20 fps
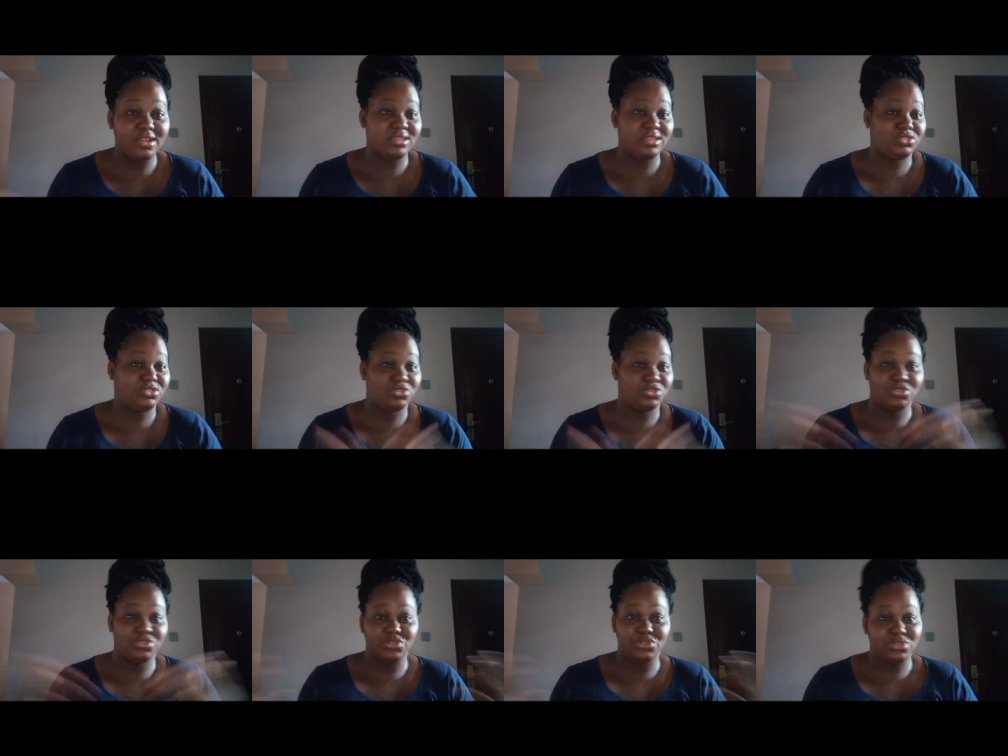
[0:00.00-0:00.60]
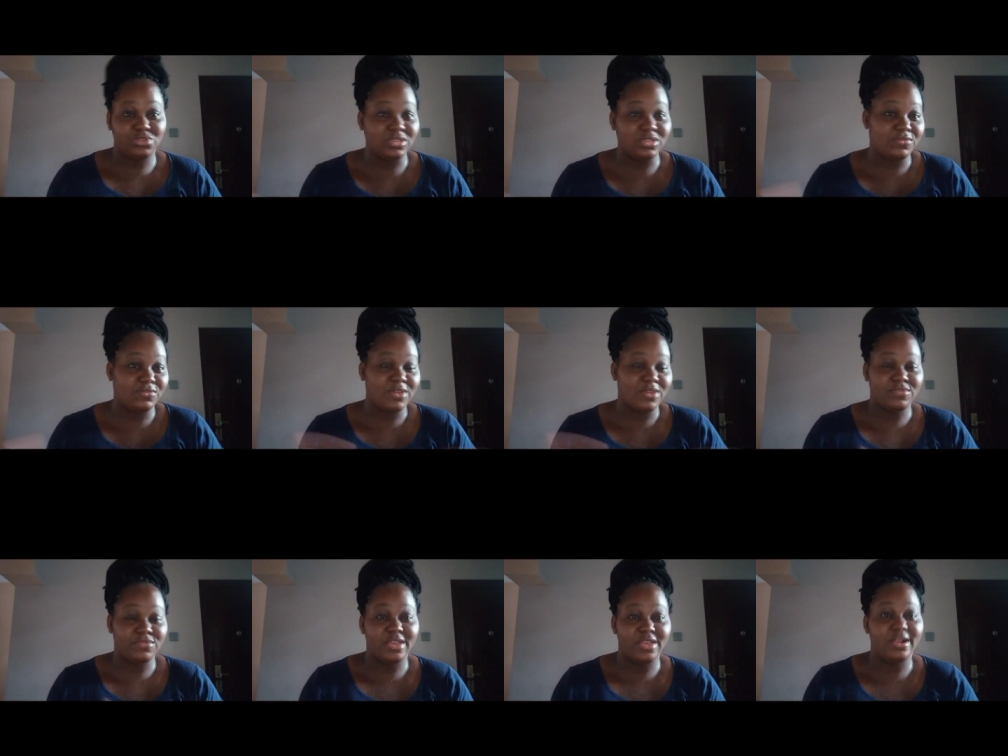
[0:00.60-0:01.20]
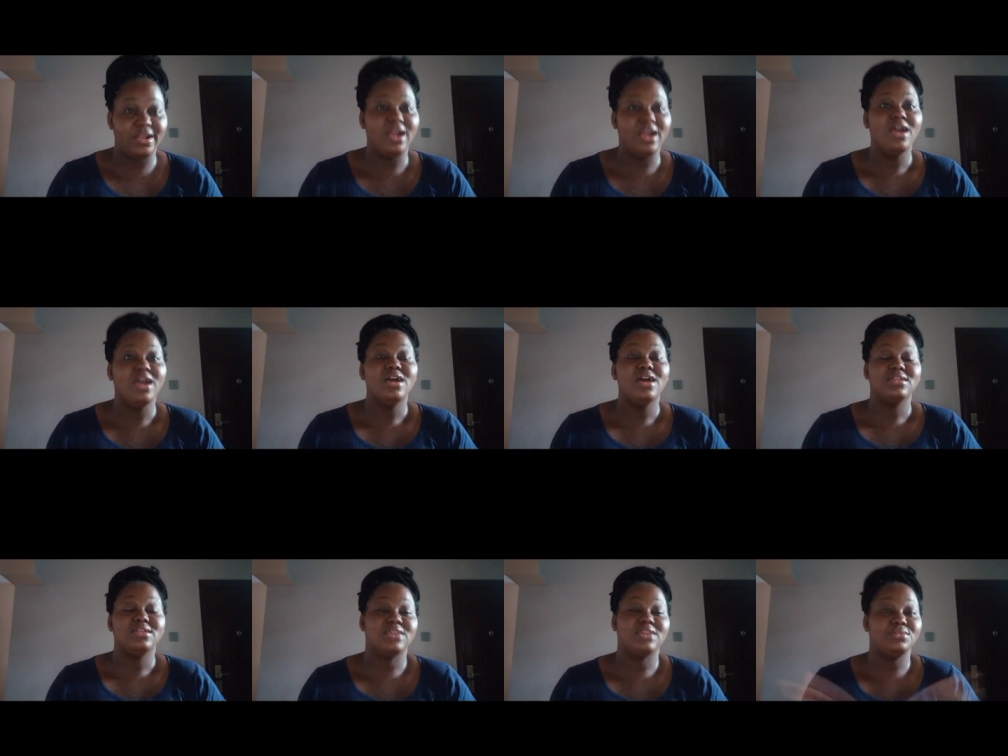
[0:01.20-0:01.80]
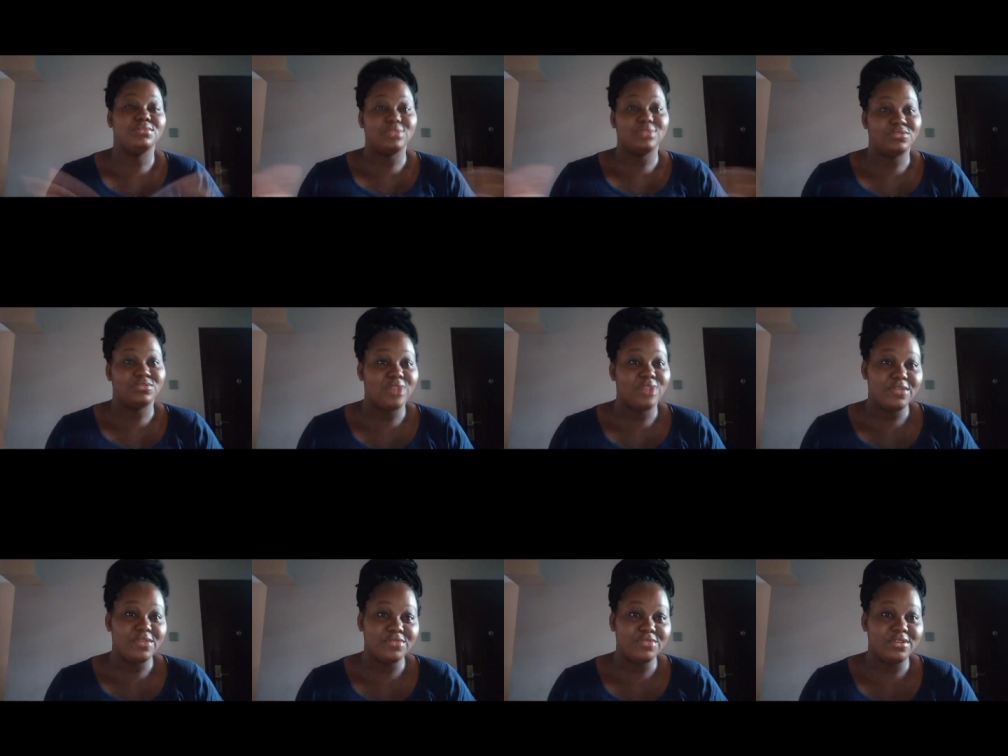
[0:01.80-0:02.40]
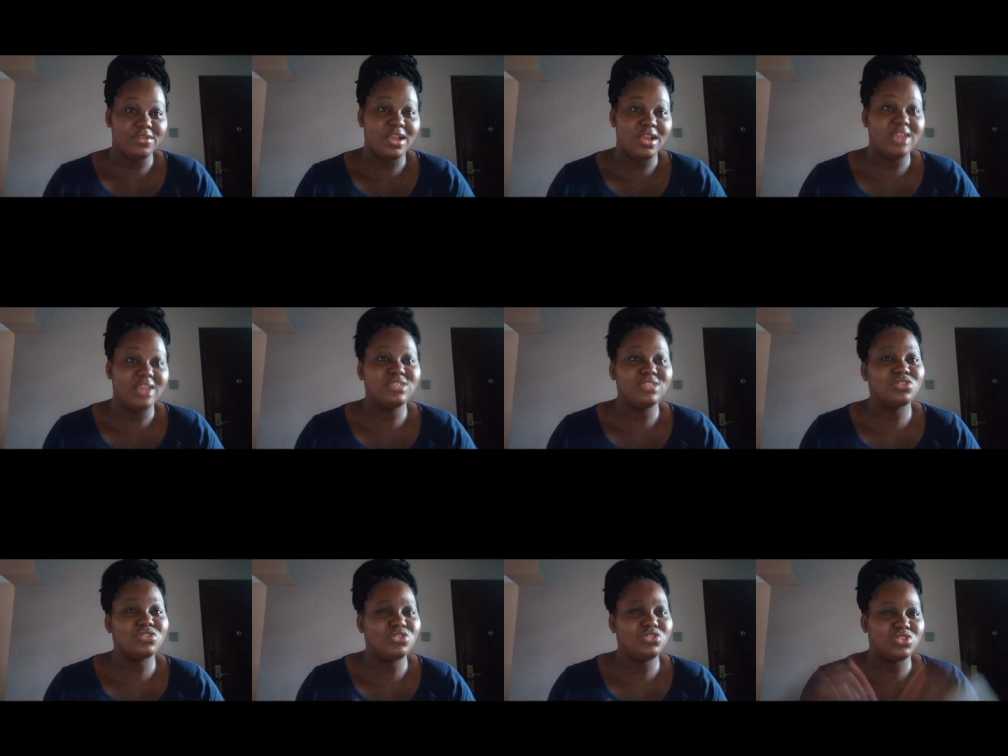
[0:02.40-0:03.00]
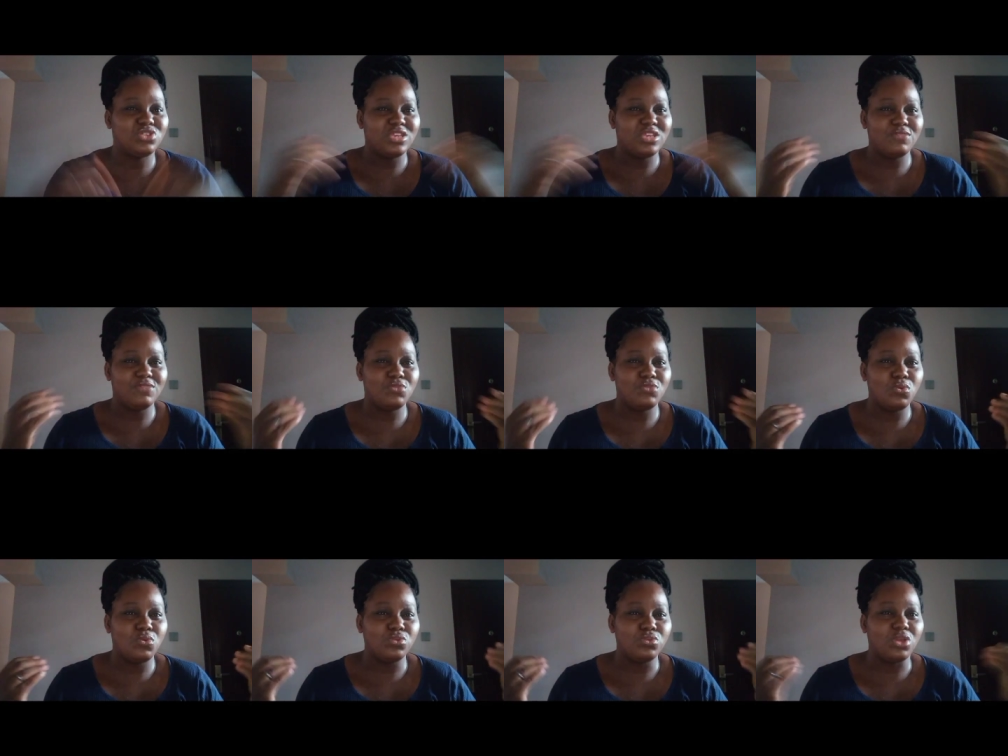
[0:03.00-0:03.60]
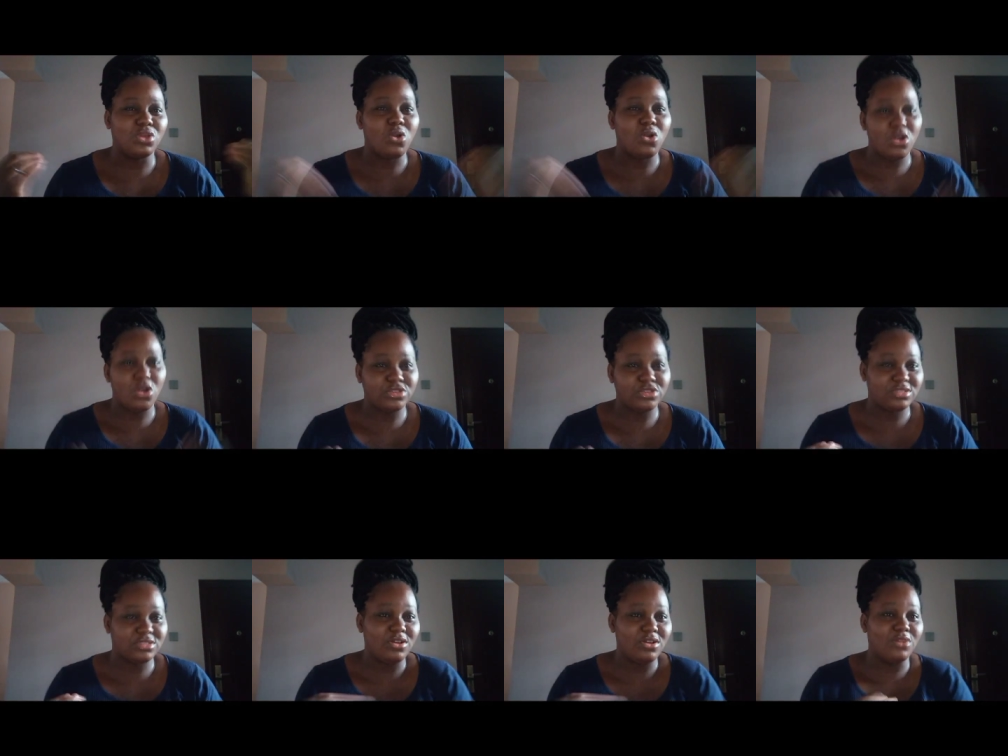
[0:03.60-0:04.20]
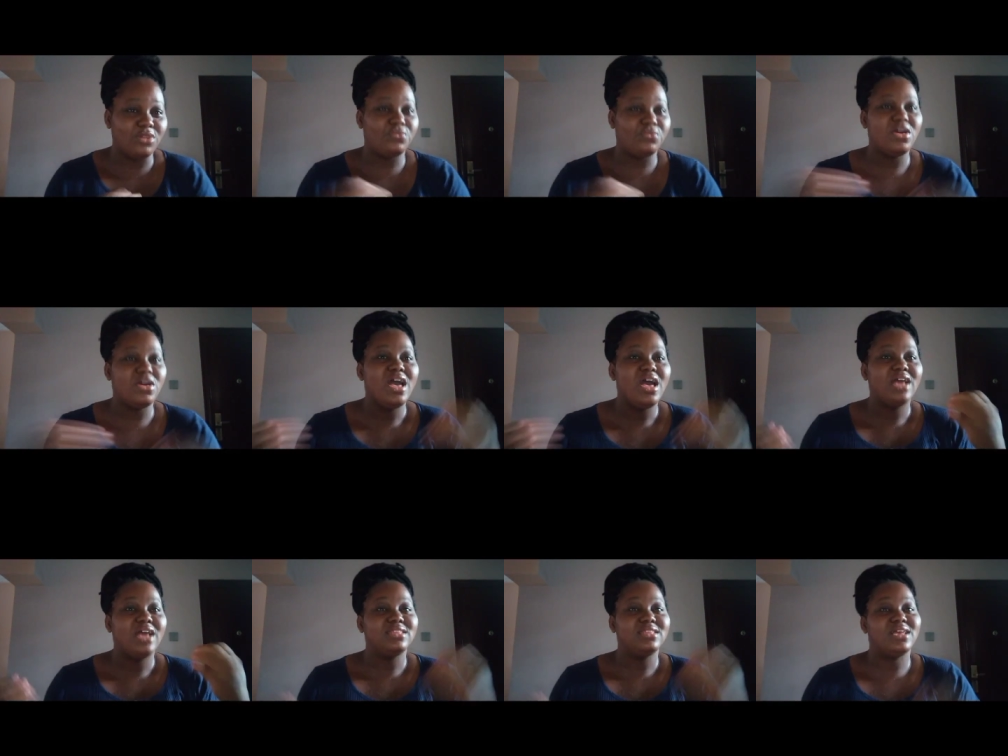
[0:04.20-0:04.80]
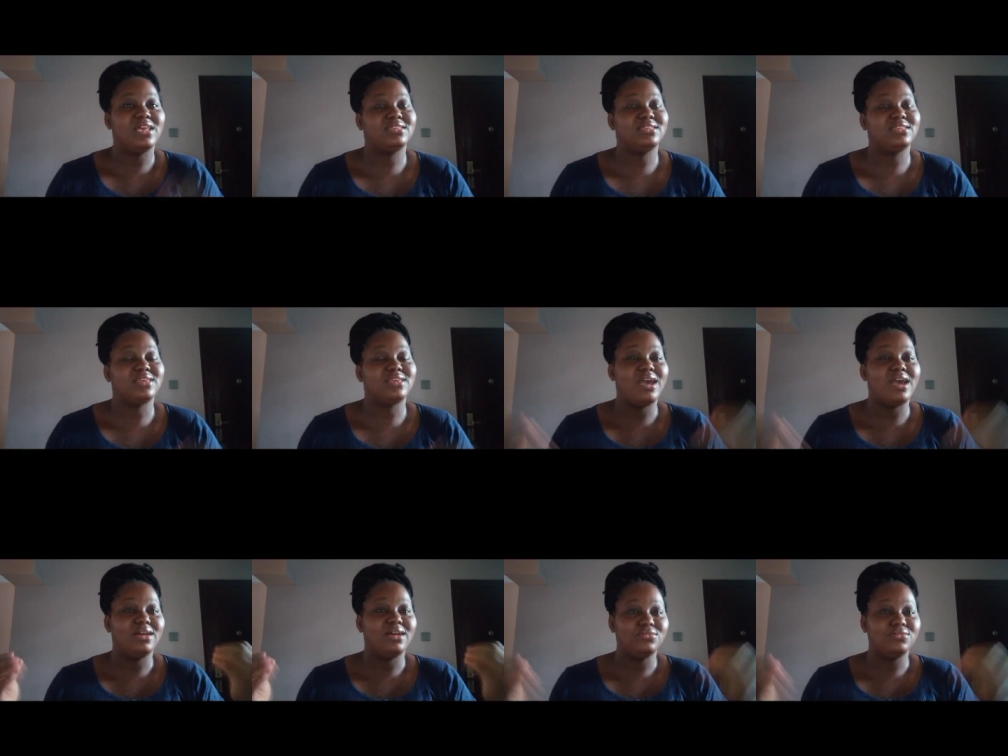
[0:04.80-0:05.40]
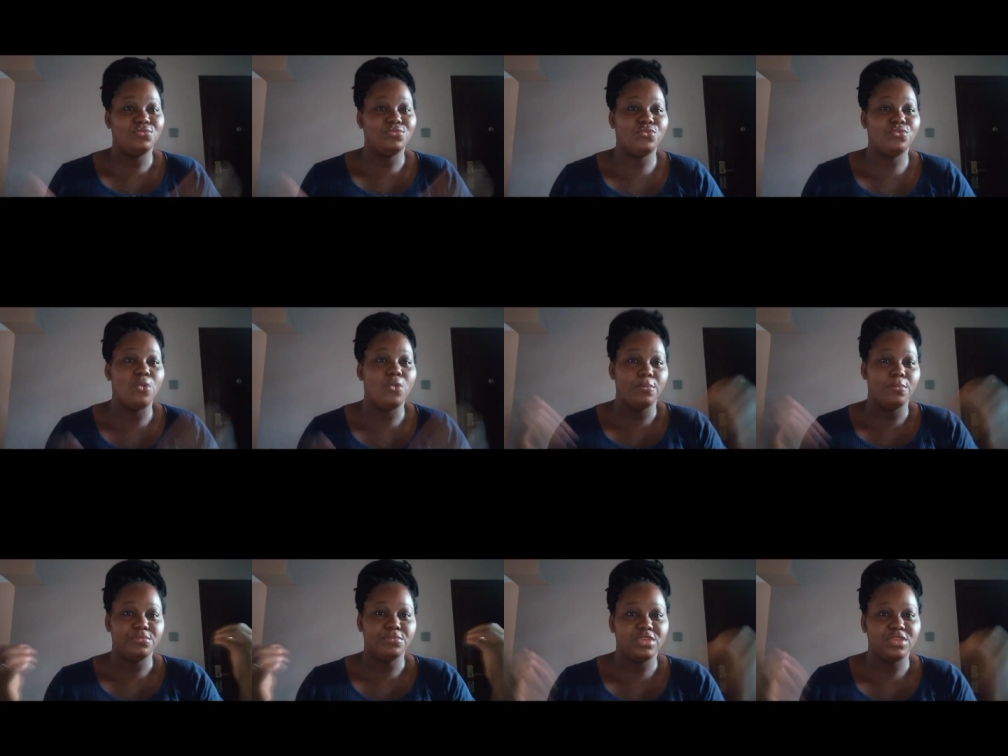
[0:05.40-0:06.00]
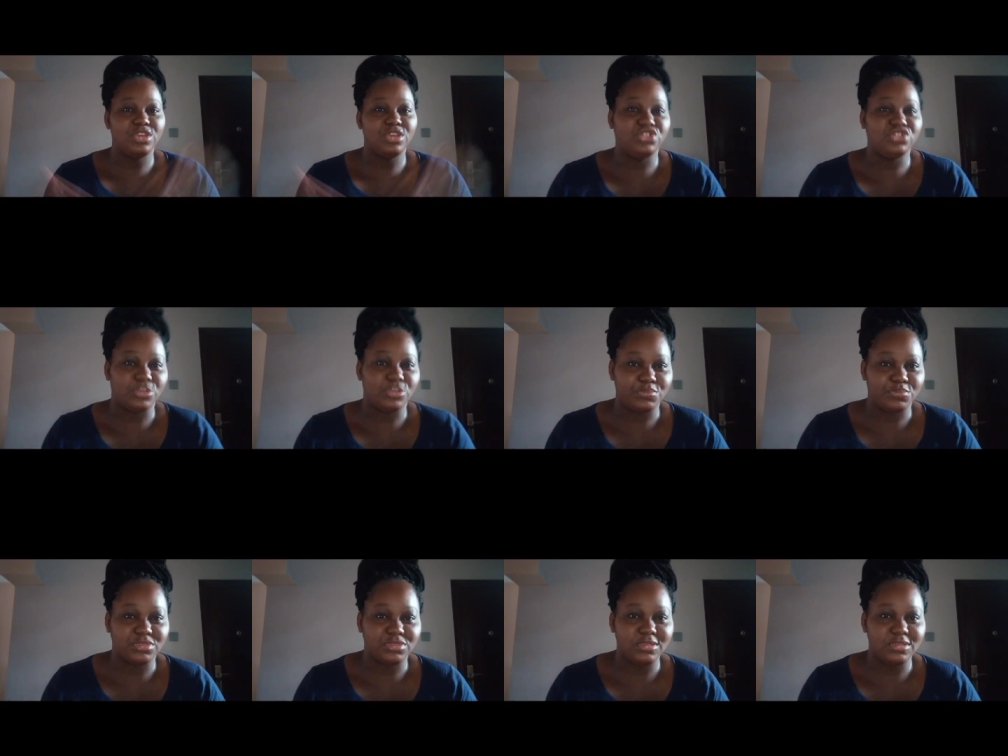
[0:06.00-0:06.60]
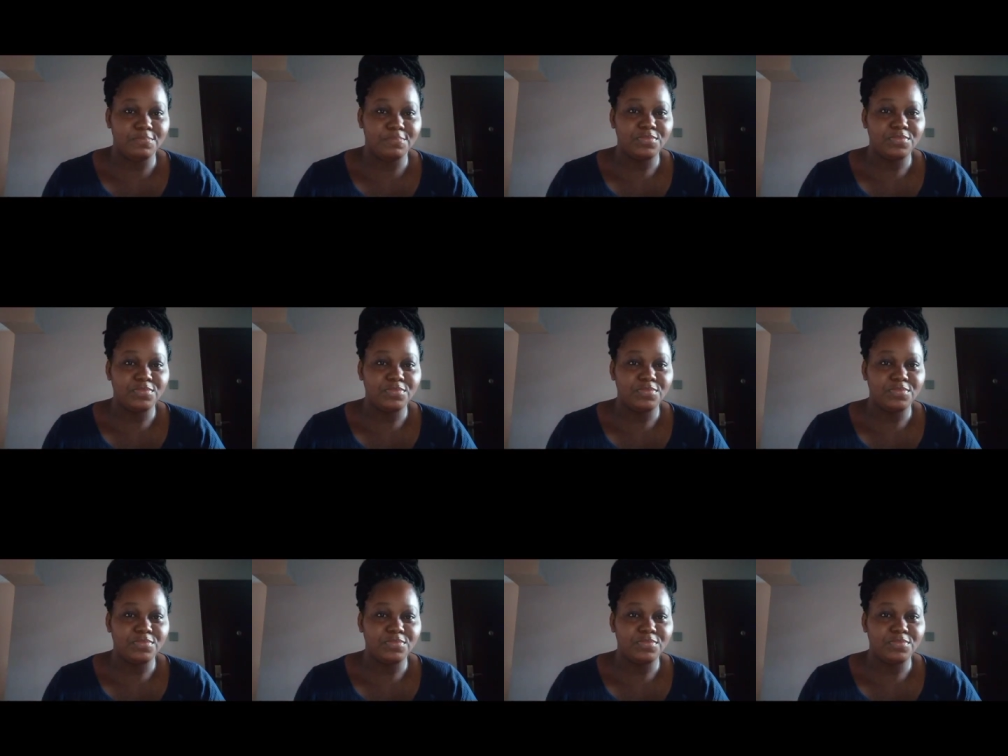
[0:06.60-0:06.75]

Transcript: Let's just use 35 naira times 35 naira. And it's going to give you the cost of that gown from Egypt.